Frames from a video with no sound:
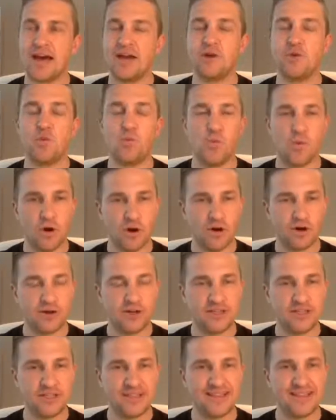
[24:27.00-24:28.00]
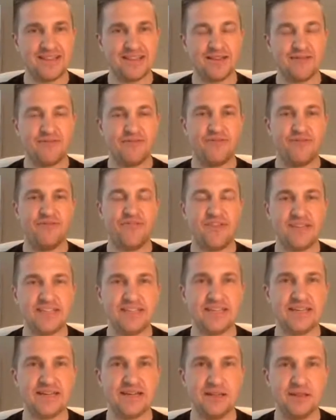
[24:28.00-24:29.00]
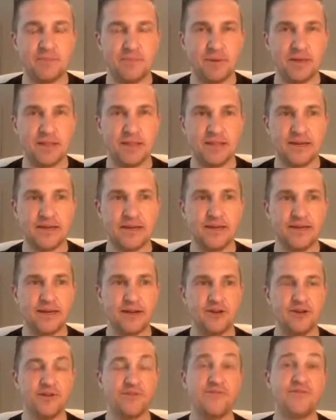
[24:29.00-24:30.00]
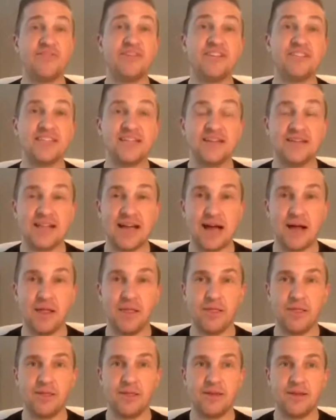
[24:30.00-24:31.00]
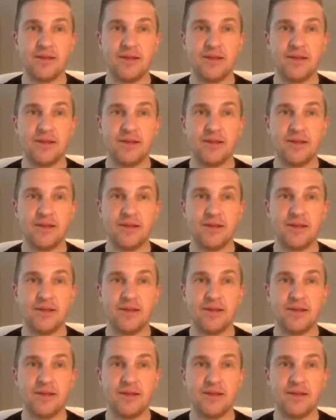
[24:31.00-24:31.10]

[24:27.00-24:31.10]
an awareness that the physical ability and your physical health